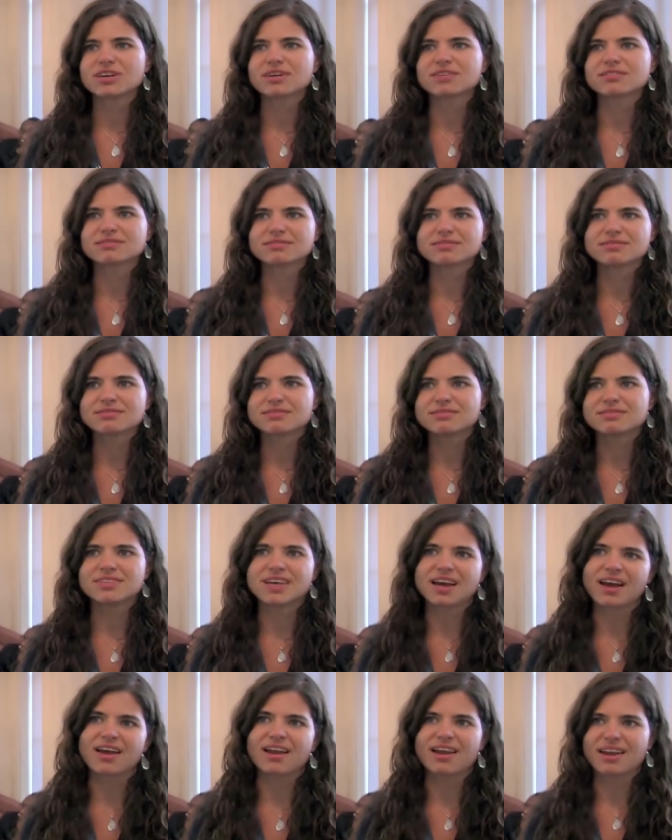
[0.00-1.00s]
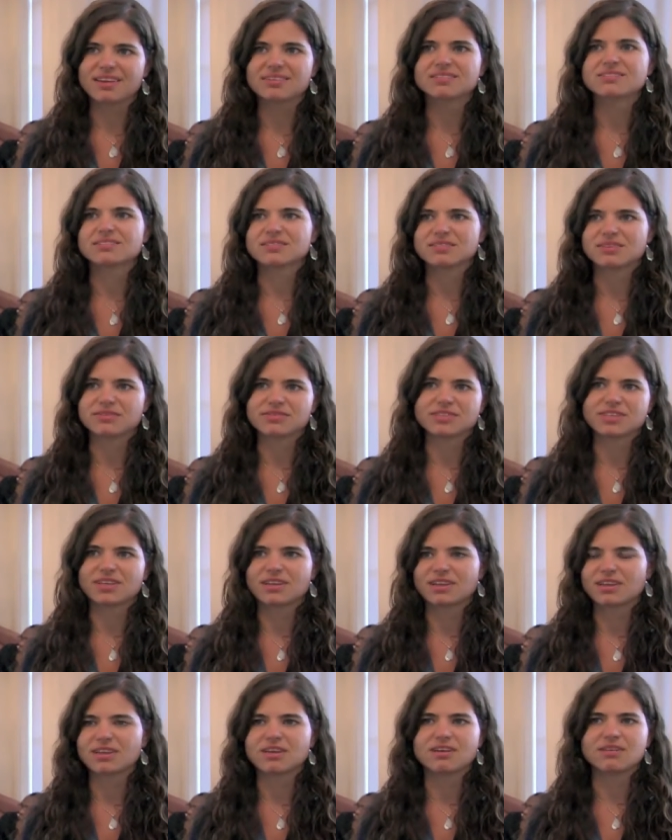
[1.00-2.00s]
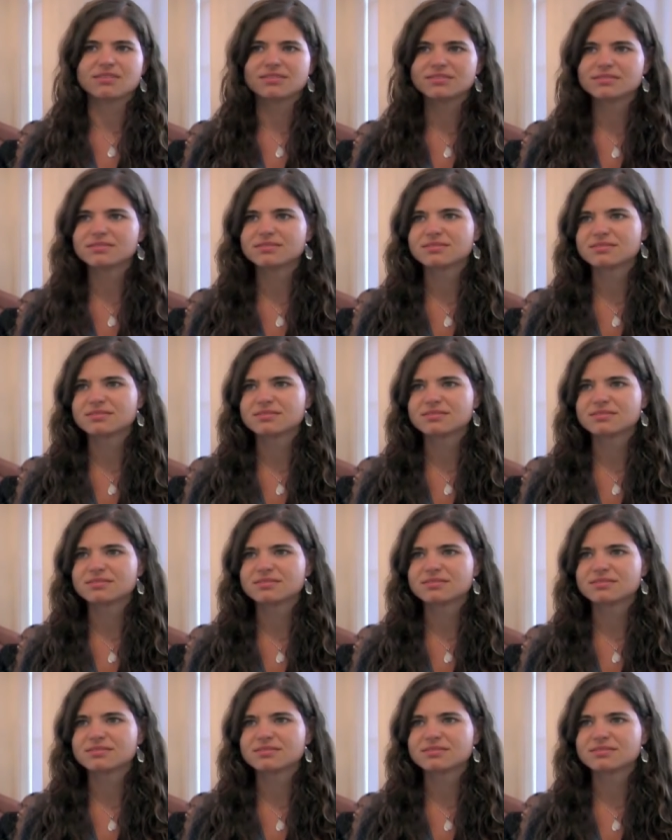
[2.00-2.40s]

are the highlights staying here.